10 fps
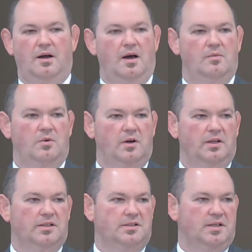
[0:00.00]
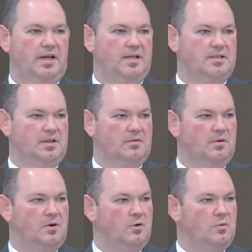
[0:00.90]
God wanted the saints at
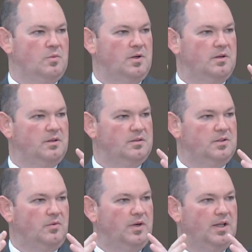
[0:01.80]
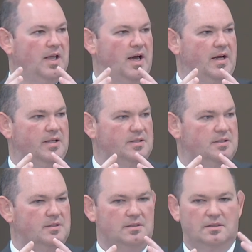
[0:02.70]
Rome to
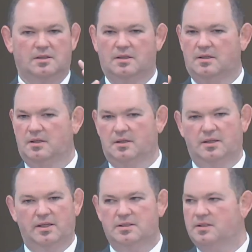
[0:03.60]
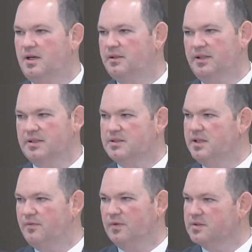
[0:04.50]
realize it's not these
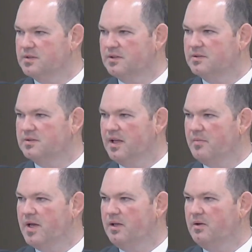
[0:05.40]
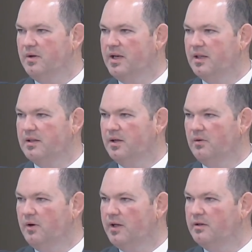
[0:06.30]
differences that make you anything
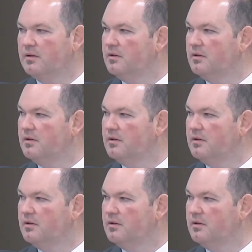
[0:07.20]
great.